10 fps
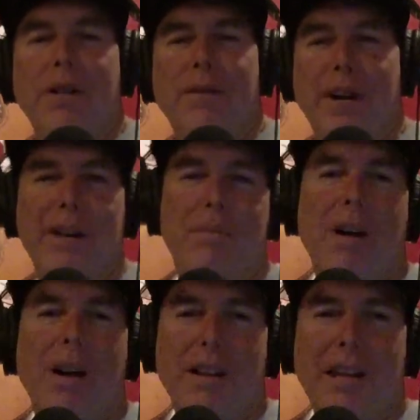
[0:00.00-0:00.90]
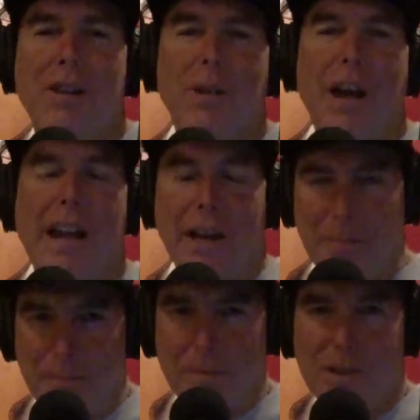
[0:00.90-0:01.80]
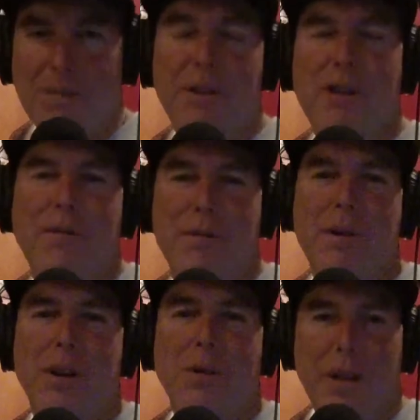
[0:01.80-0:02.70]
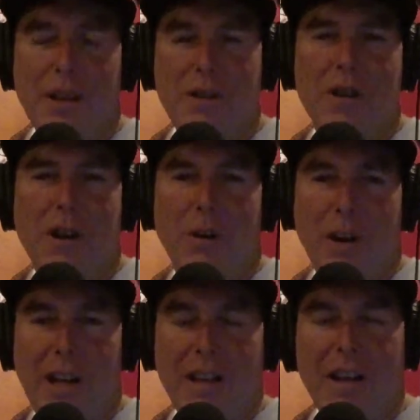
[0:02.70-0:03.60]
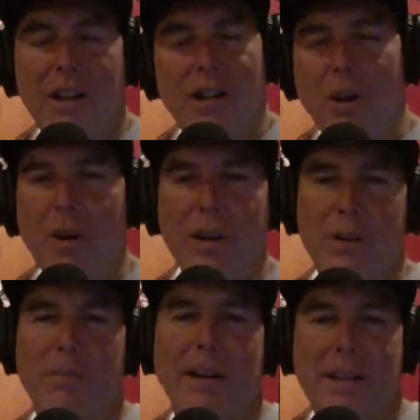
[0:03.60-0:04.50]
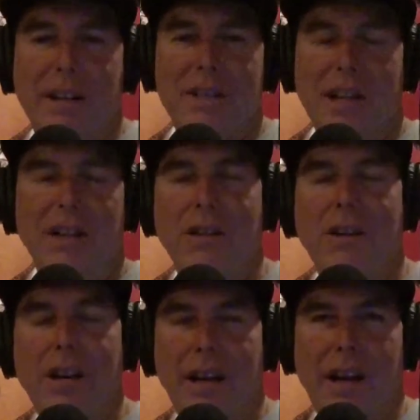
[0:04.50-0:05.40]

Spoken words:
Find a product that you like, something that you're familiar with, that you know, and then go on Dirt Bike Test and look